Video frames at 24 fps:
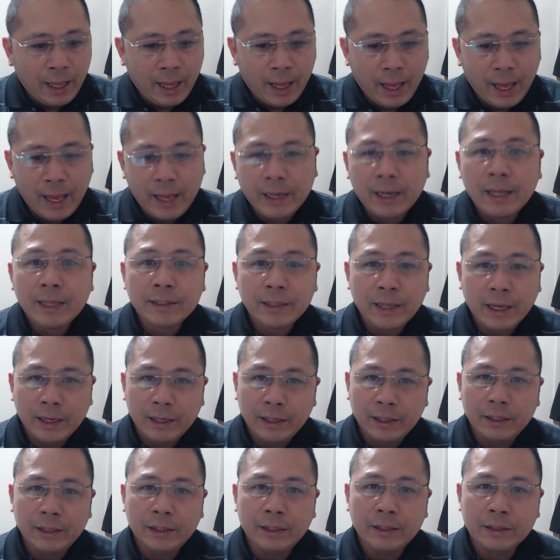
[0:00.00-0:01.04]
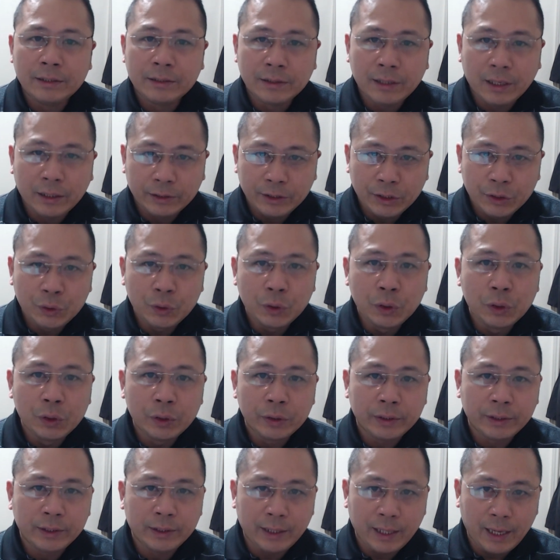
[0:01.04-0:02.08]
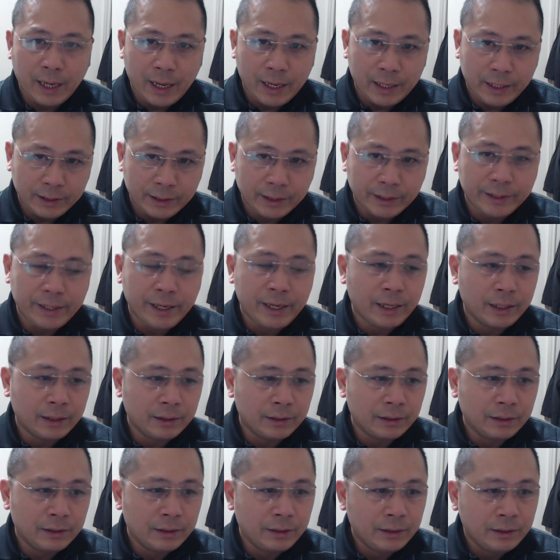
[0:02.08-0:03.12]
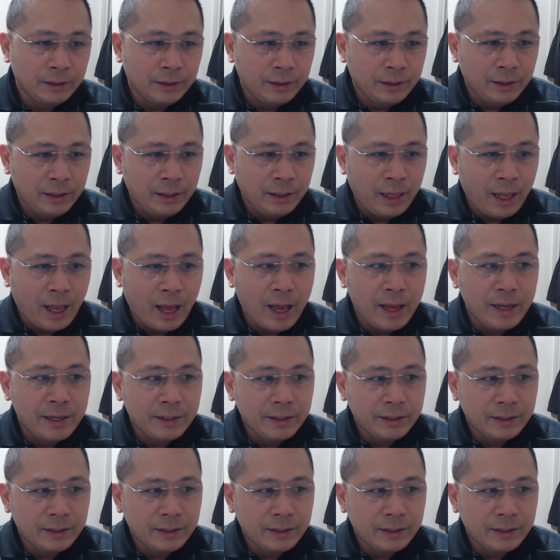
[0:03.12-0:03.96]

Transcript: and as I started to look at it again, I,